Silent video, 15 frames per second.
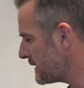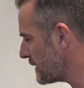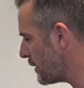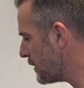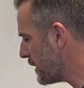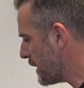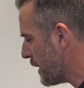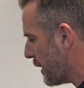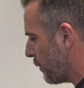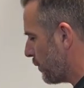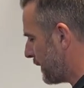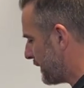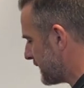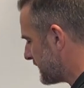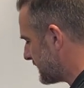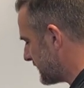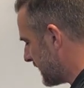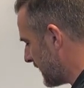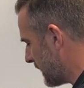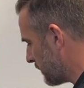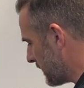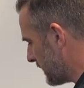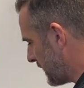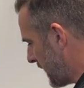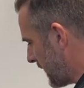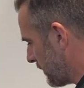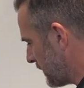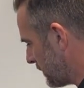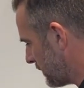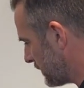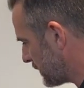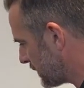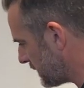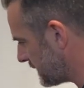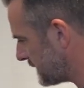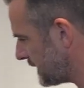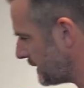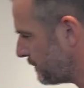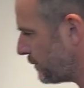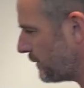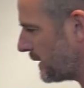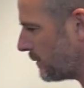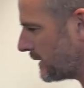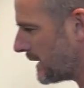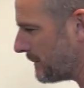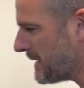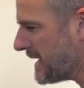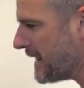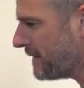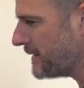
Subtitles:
So with the standing one, Al, do you want to show us how you pull that one up?